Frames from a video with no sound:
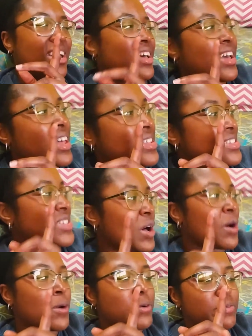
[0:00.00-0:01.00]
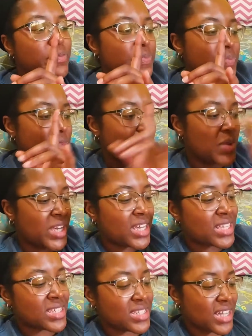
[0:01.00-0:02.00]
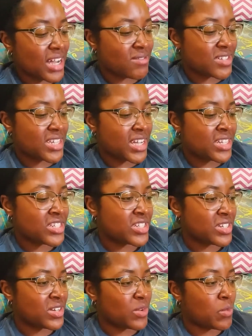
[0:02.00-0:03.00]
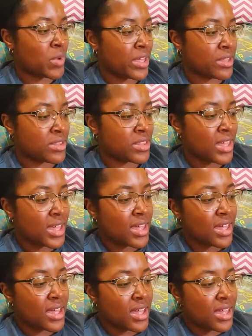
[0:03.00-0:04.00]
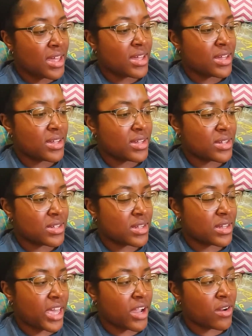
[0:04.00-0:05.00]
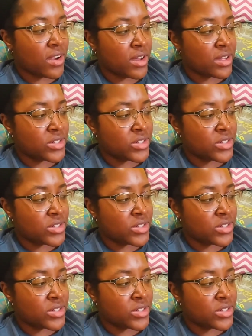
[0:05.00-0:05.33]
And so we get this conversation with Kara,